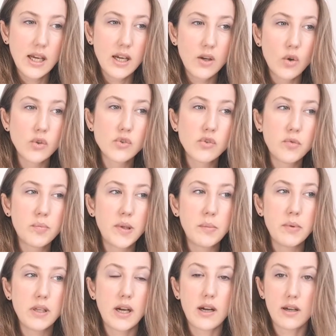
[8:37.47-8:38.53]
a lot of
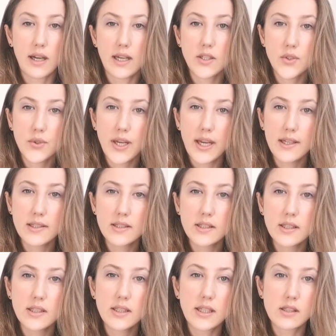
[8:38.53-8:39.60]
people are
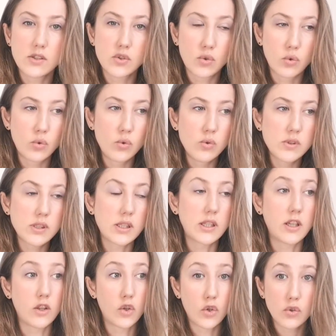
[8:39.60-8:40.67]
educated in schools and
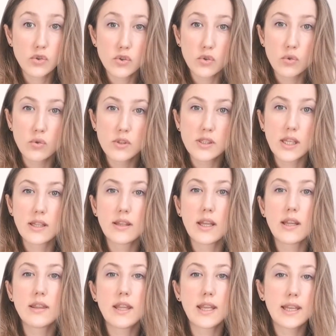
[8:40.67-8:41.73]
in good schools, and
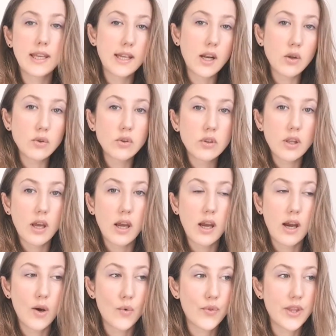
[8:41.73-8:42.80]
then they get
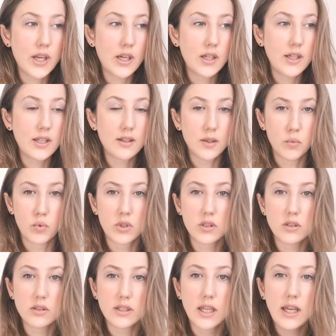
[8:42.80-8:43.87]
out there in the
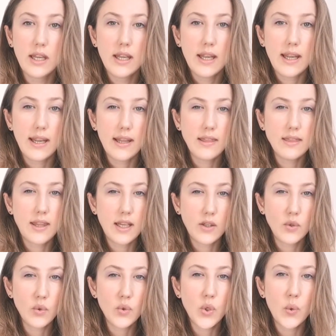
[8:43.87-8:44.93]
world and they
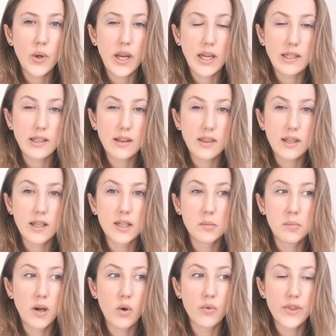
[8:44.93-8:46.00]
don't know anything
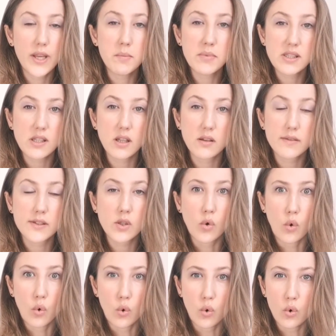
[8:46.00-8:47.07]
about themselves
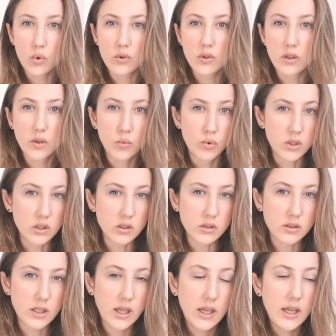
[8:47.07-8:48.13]
or the
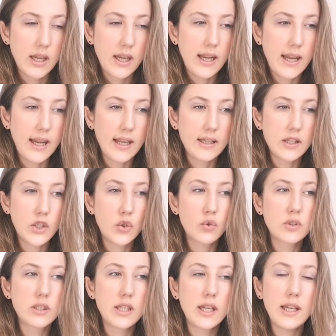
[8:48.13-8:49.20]
world. And
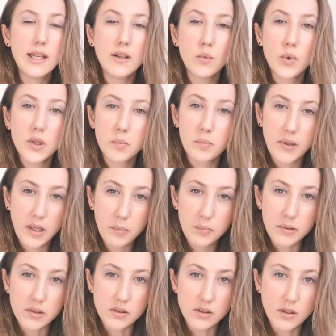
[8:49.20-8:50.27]
you're dealing with
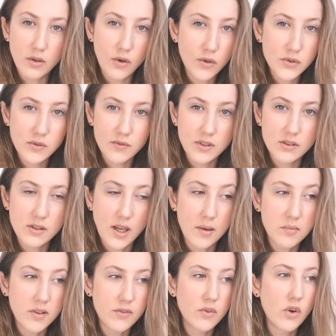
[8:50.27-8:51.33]
people a lot of the
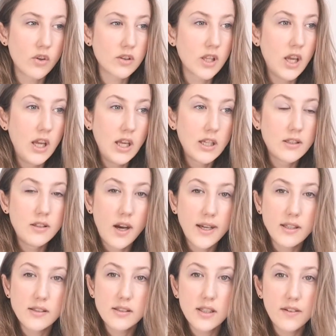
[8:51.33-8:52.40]
time, if not
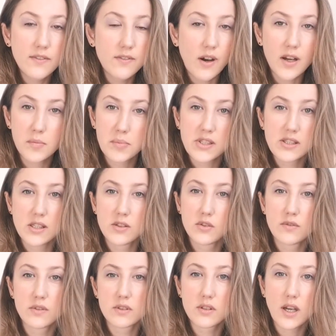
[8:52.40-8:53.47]
95%
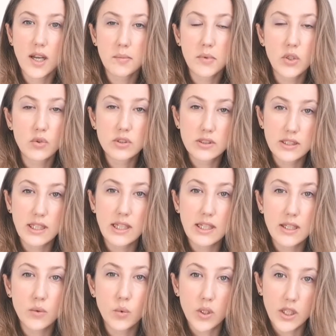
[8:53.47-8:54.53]
of the time, you're
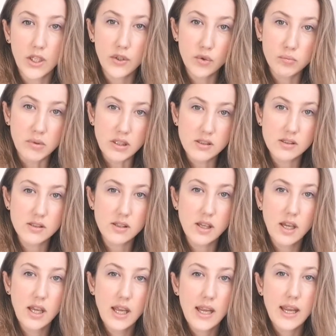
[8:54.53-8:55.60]
dealing with humans.
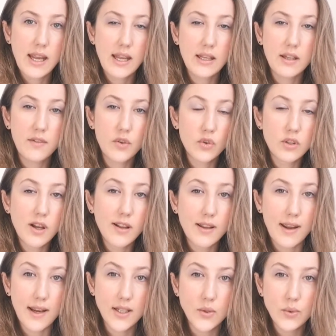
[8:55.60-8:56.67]
And if you're
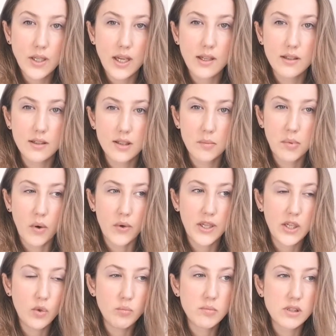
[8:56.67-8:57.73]
not educated about
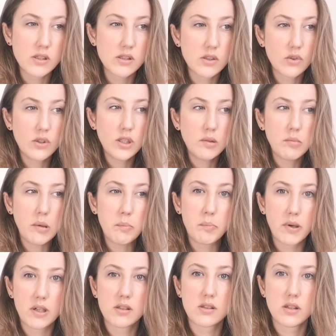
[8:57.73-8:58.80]
humans, you're going to be
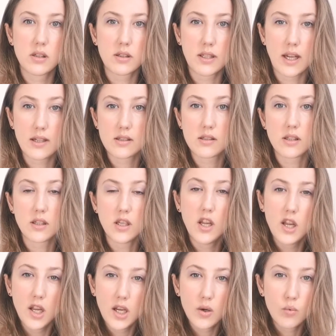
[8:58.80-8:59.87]
puzzled as in,
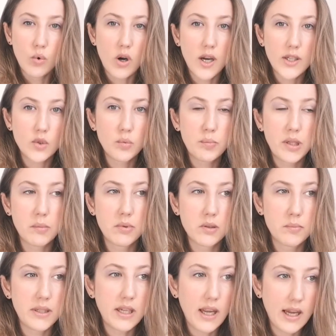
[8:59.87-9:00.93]
why do people
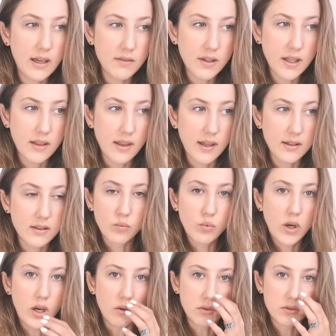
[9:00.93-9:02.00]
behave like that?
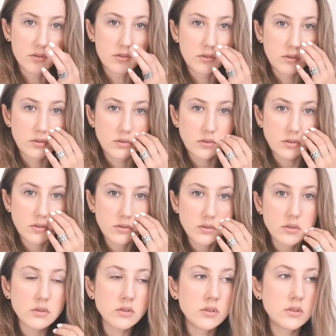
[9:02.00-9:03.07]
Wow.
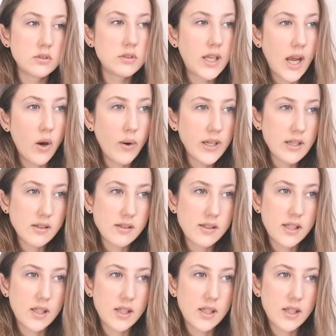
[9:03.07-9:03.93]
Now I can